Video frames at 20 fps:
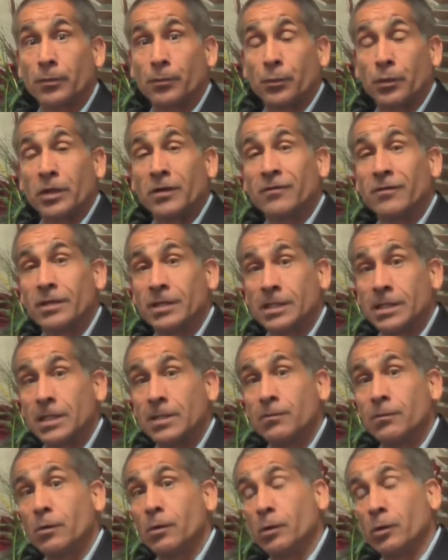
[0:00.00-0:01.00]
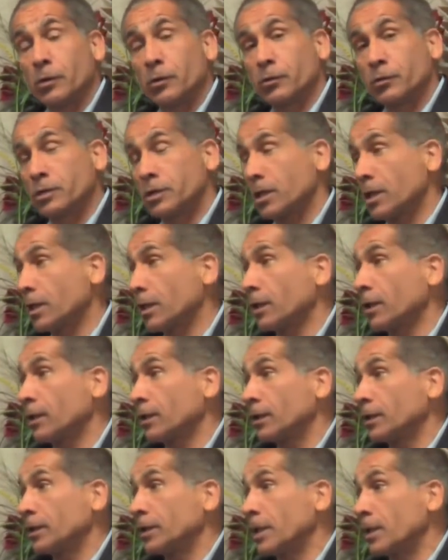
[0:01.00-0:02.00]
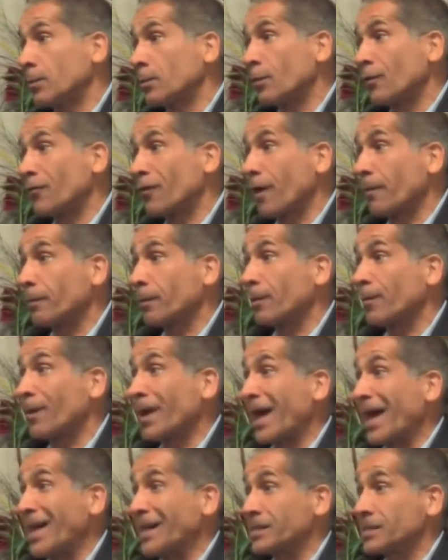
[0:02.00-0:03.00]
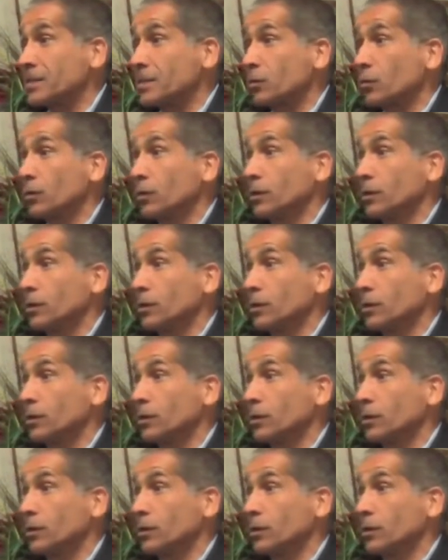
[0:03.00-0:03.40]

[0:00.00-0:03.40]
previously we were using dermal fibroblast